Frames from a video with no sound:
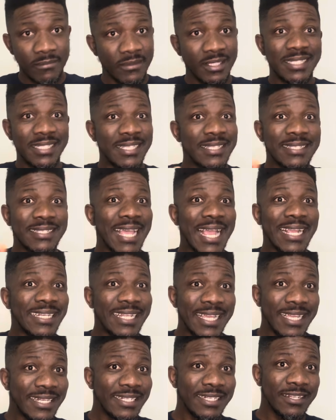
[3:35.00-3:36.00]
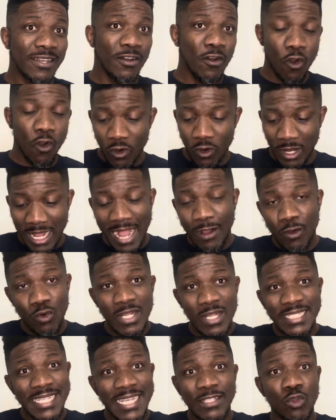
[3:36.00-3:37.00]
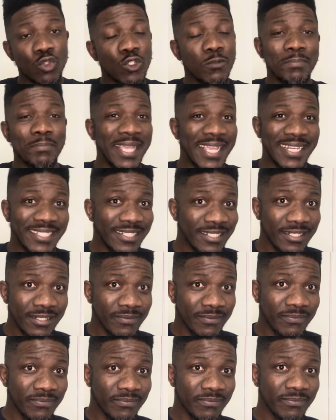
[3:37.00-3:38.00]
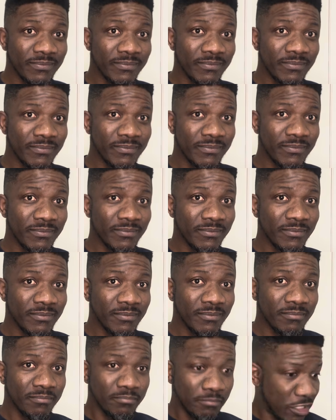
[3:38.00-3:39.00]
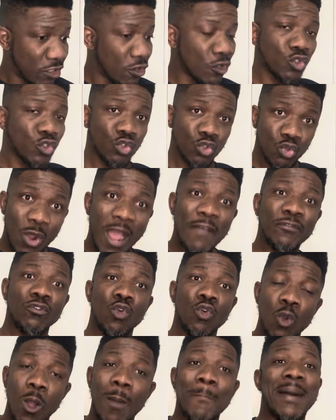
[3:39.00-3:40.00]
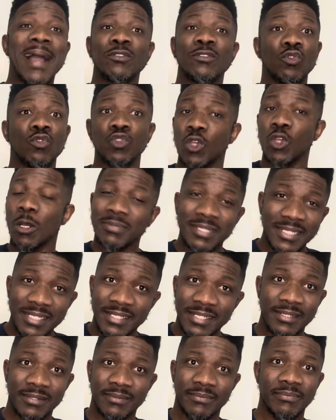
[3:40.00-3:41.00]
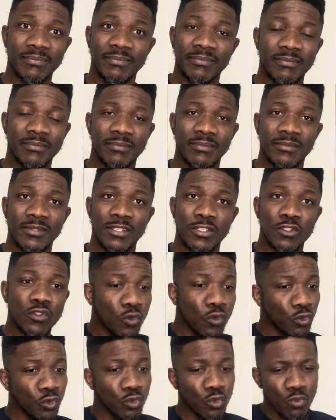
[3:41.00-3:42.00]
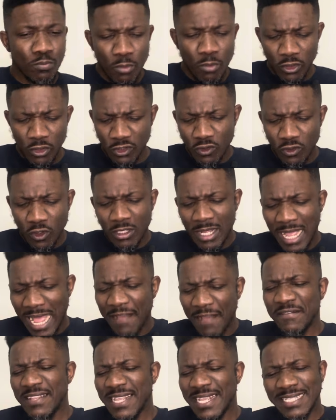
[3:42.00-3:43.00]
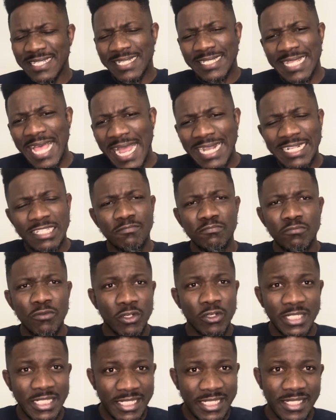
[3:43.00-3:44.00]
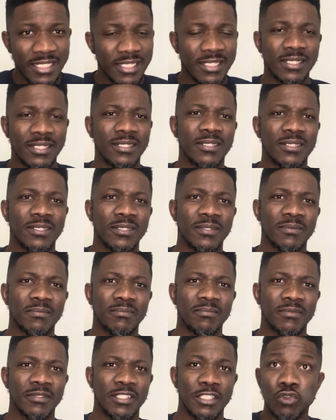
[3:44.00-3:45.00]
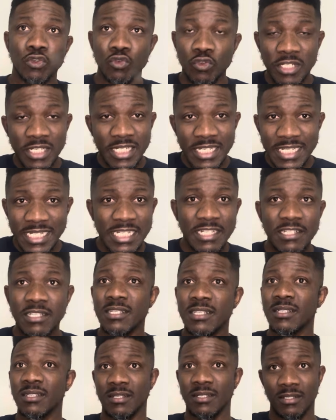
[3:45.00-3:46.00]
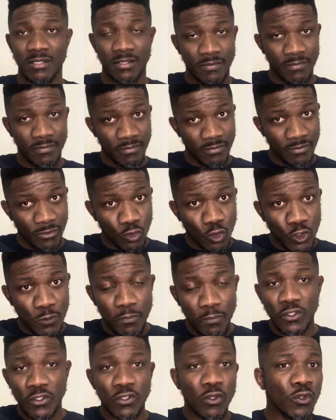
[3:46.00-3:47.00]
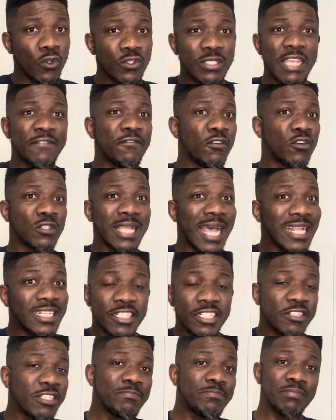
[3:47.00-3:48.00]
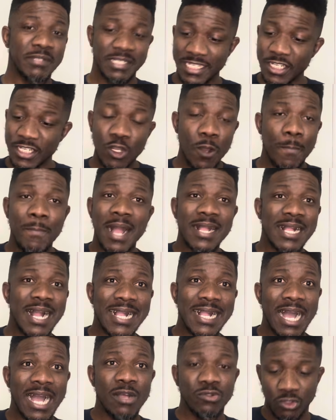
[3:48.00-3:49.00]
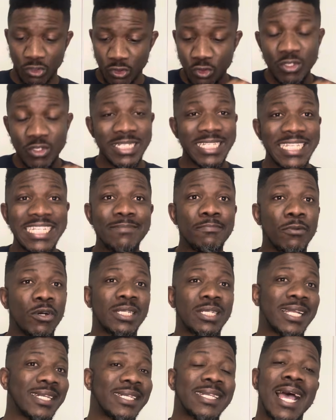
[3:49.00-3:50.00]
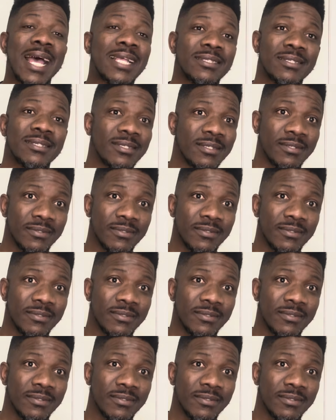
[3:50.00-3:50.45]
decided or calculated to spend, because you have to come back to something. So you must not have the exact money you need to sponsor yourself on that trip in your bank account. You need more than that.